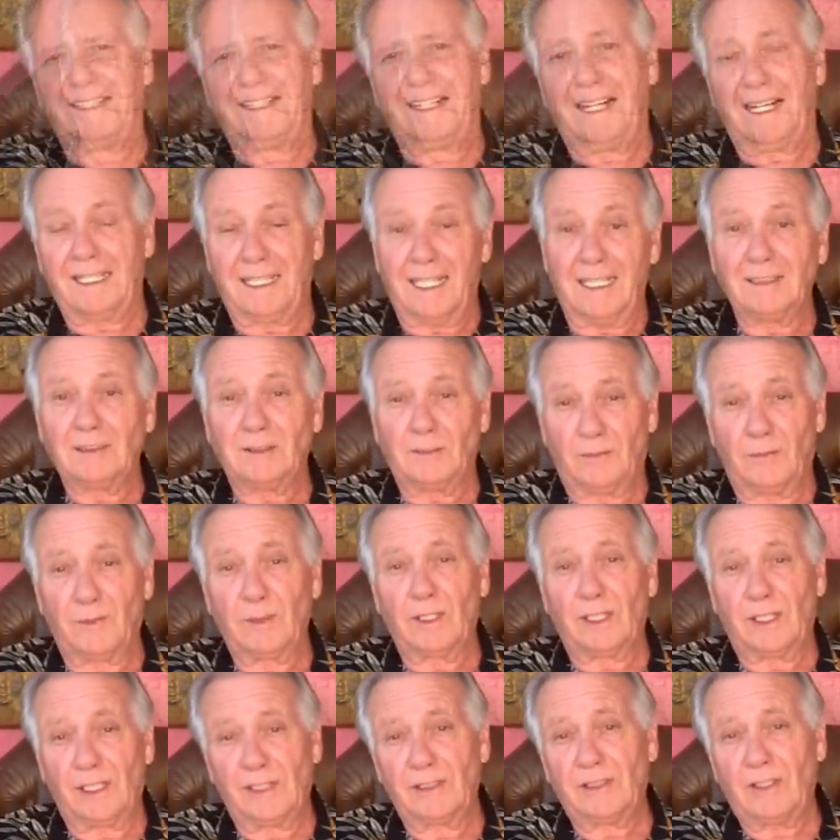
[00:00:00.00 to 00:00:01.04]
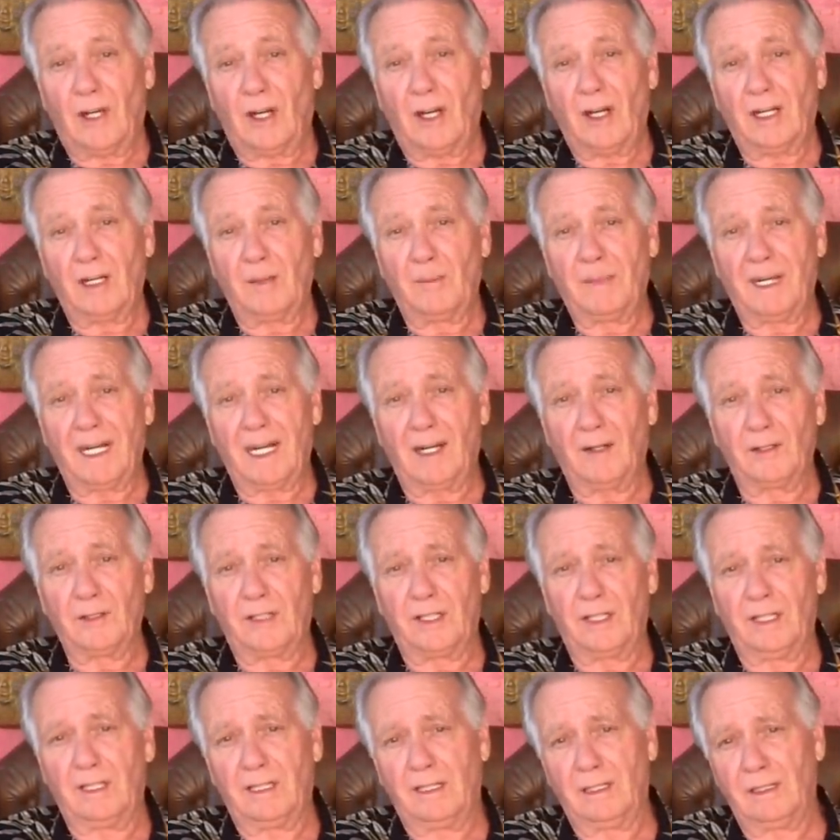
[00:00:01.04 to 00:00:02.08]
I guess if we're going to talk about
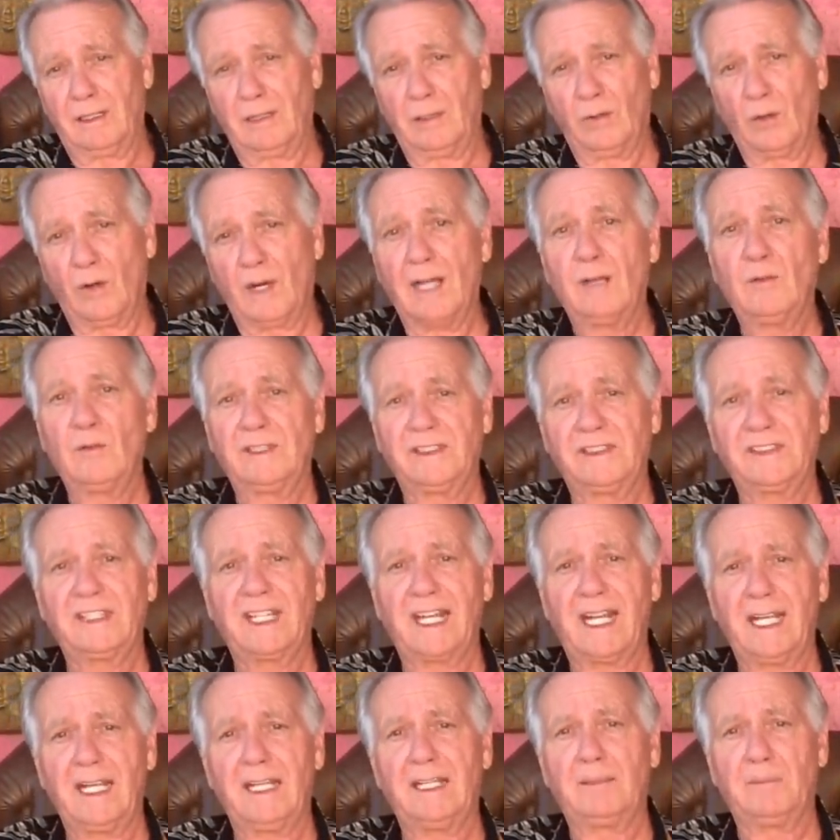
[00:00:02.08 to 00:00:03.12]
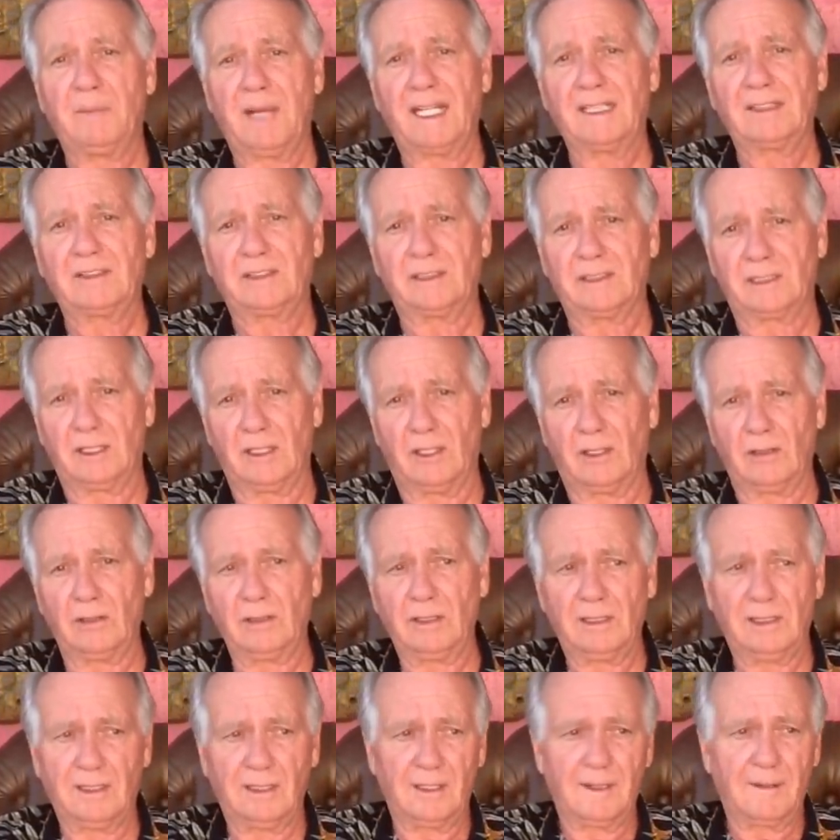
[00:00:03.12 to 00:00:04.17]
why we stay in Mexico,
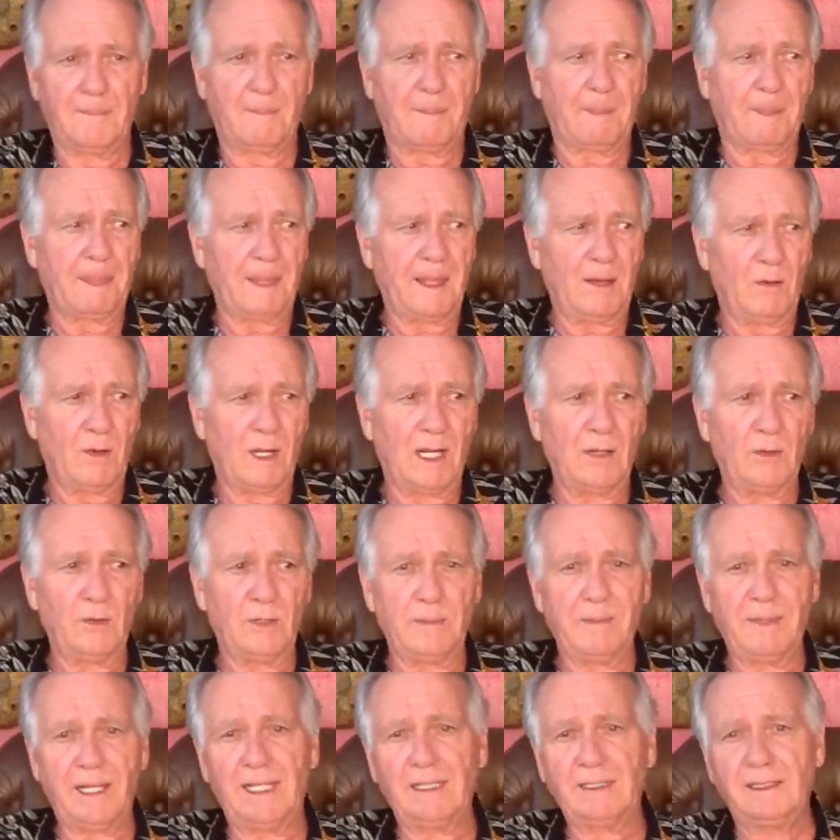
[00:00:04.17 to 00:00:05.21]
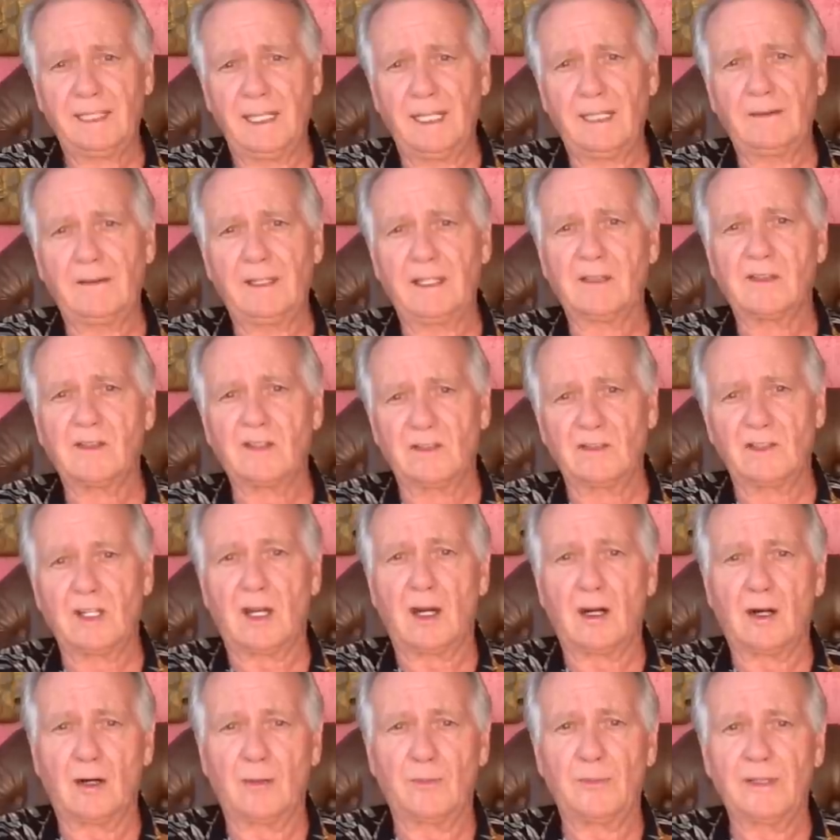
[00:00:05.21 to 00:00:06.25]
why we maintain this as
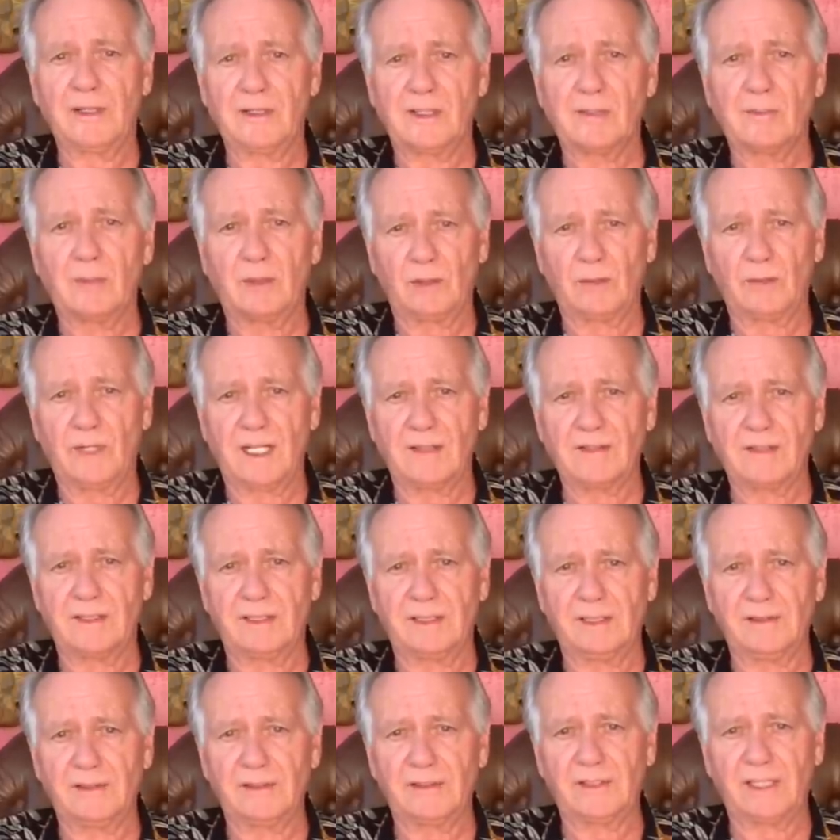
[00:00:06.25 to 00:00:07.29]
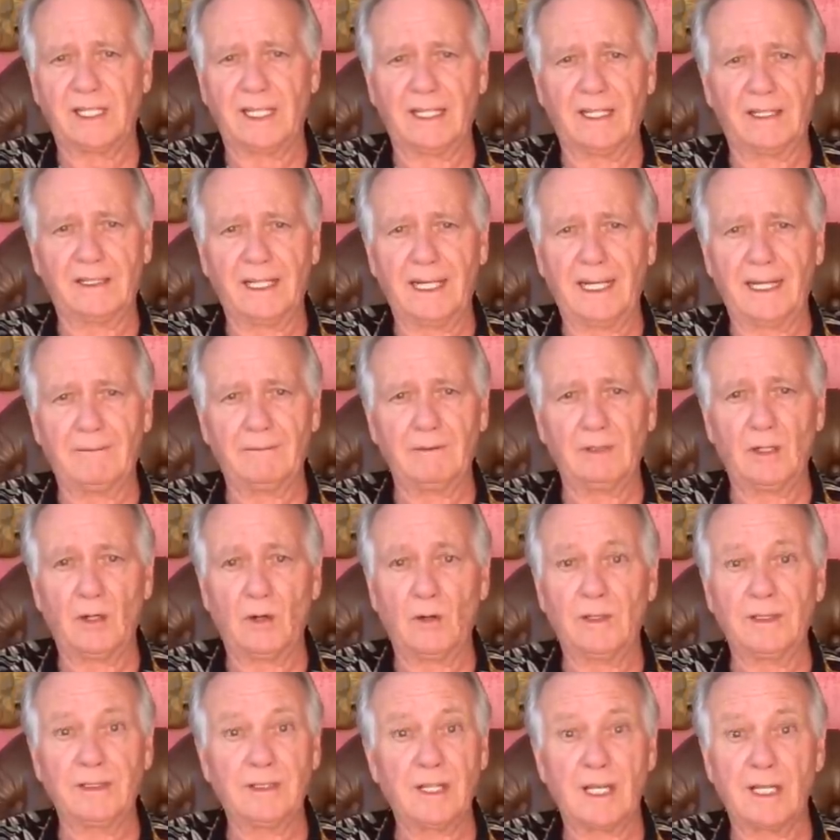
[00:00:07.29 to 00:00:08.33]
our principal residence and have
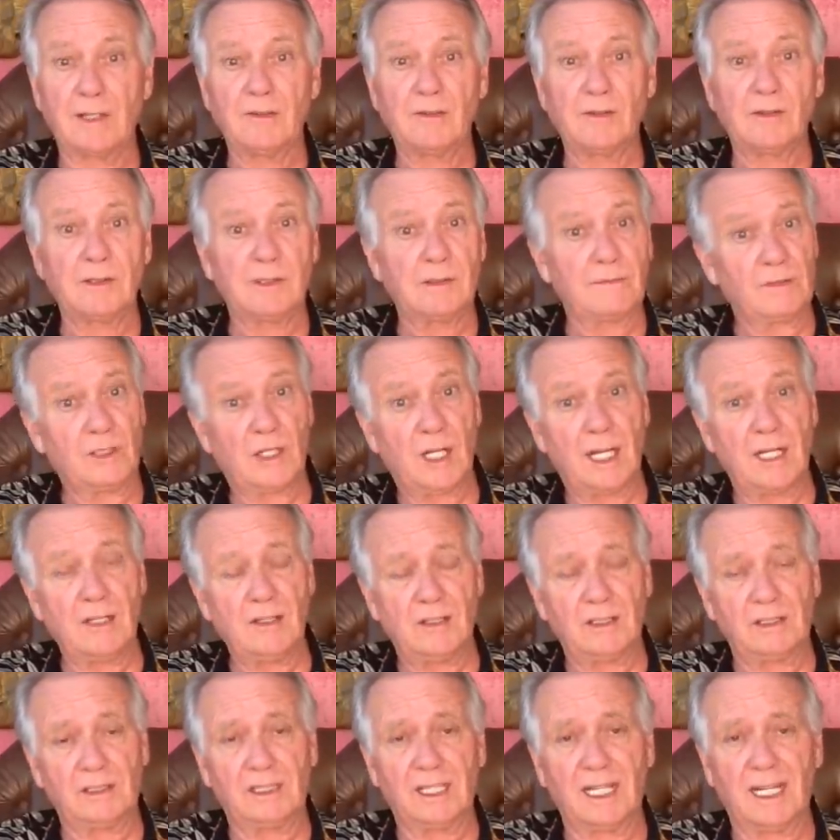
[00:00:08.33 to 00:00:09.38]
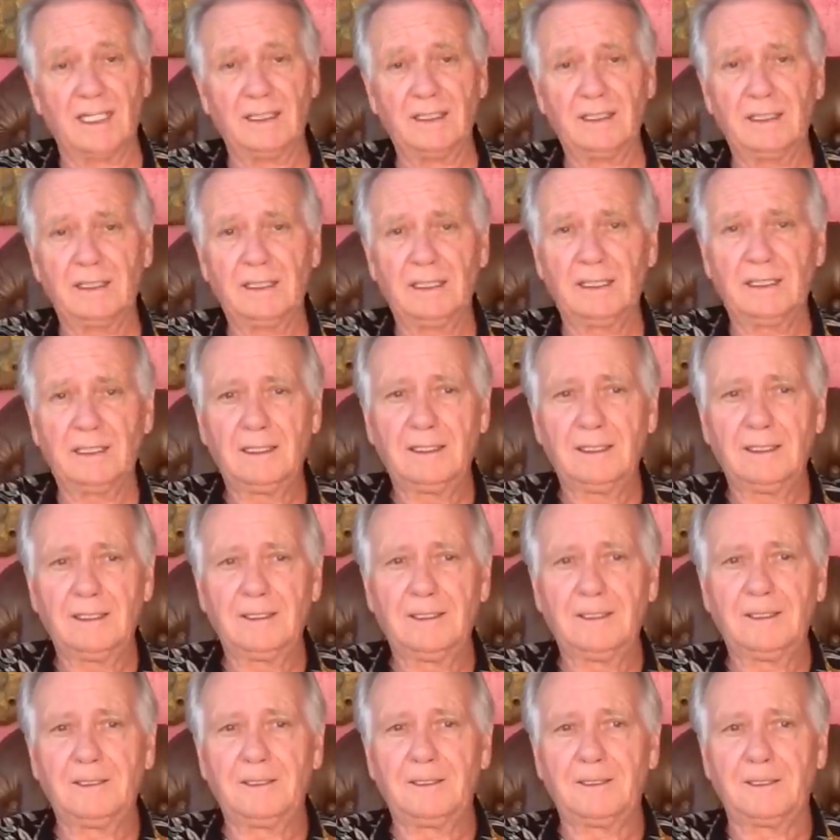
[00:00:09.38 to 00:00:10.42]
no intentions of changing that,
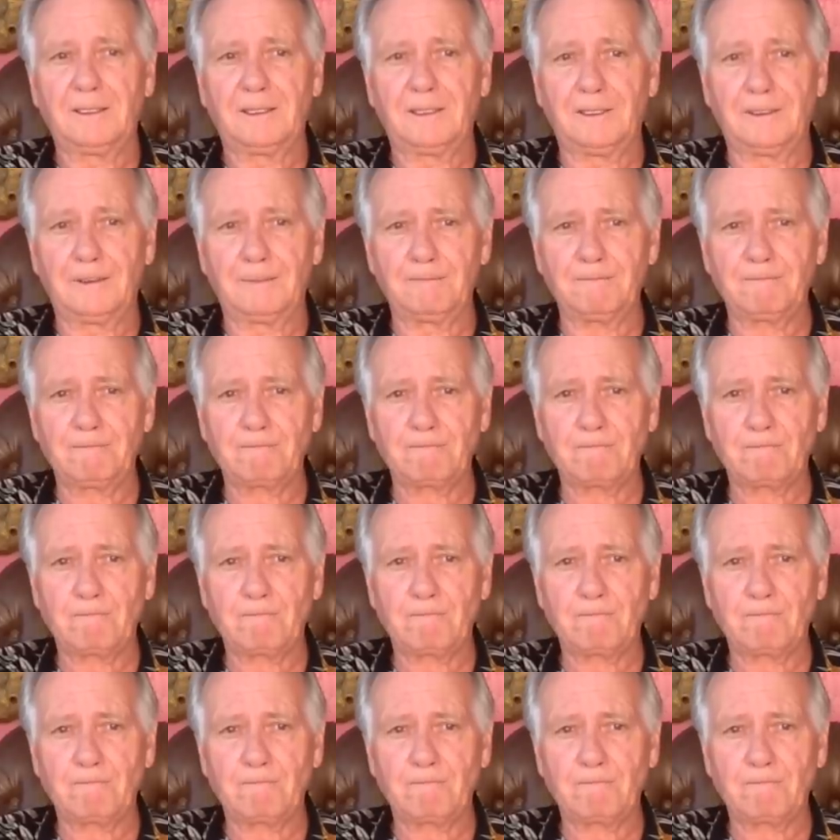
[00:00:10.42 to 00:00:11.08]
the